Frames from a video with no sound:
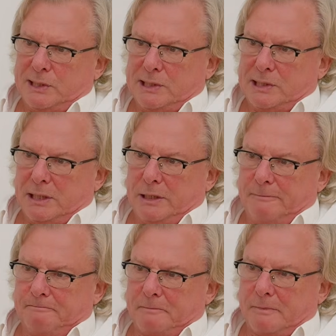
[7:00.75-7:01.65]
it's
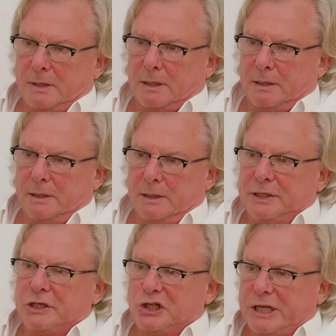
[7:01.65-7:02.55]
a
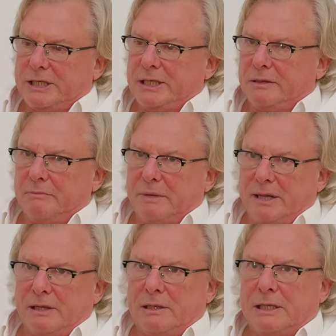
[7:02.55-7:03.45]
synergetic
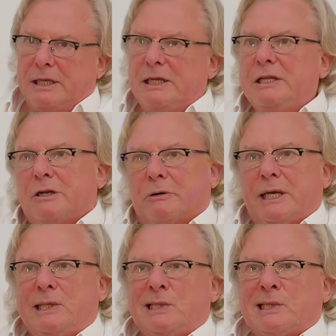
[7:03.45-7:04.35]
method. It
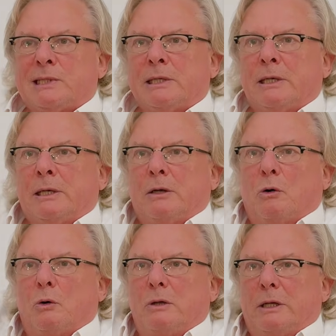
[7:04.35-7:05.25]
integrates
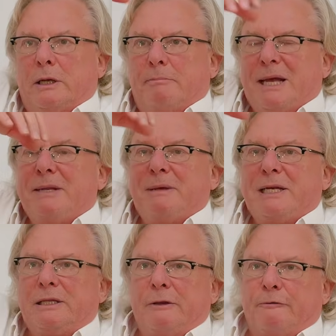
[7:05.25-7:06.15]

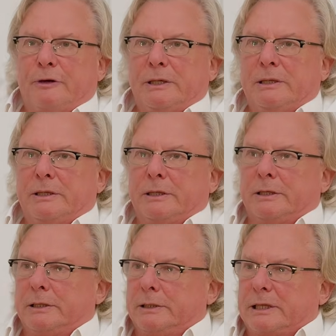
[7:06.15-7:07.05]
many different
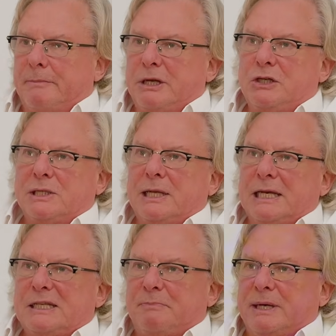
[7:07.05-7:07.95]
dimensions and
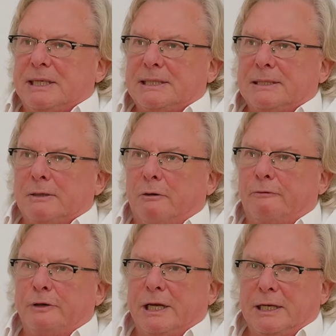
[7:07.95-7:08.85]
aspects
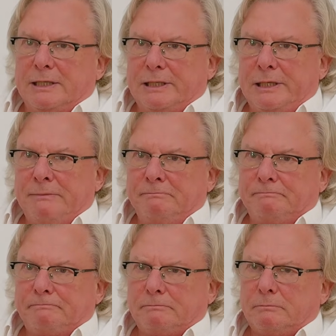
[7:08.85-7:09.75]
of reality
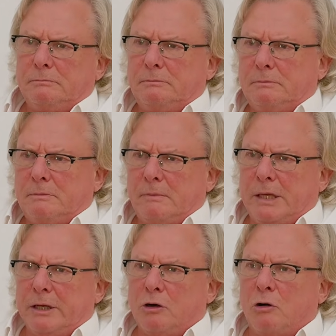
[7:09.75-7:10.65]

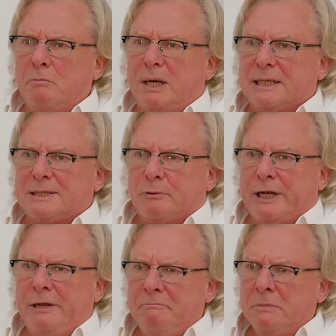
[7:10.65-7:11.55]
in a complex
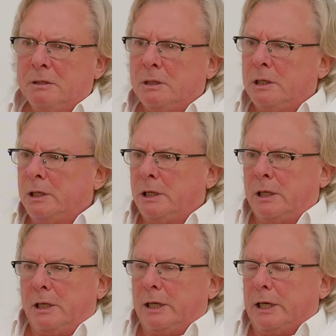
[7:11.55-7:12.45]
way,
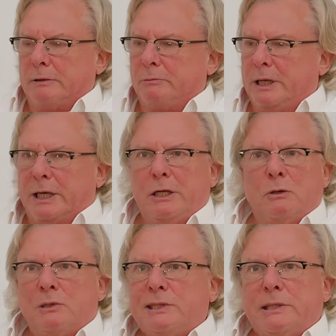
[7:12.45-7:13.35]
and we can
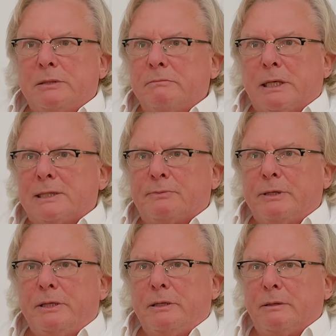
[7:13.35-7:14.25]
use it as
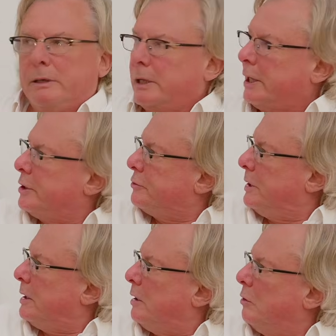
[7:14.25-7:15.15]
we can
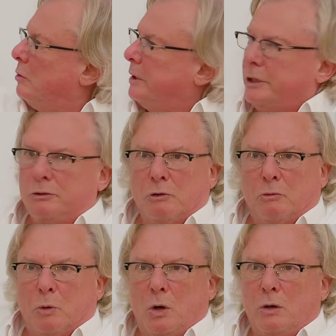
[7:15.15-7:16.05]
drill a hole into
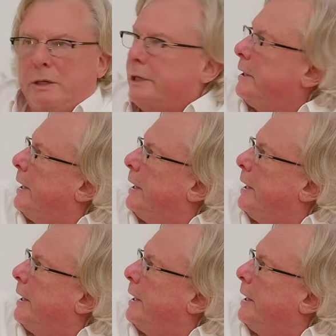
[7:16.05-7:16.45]
a wall and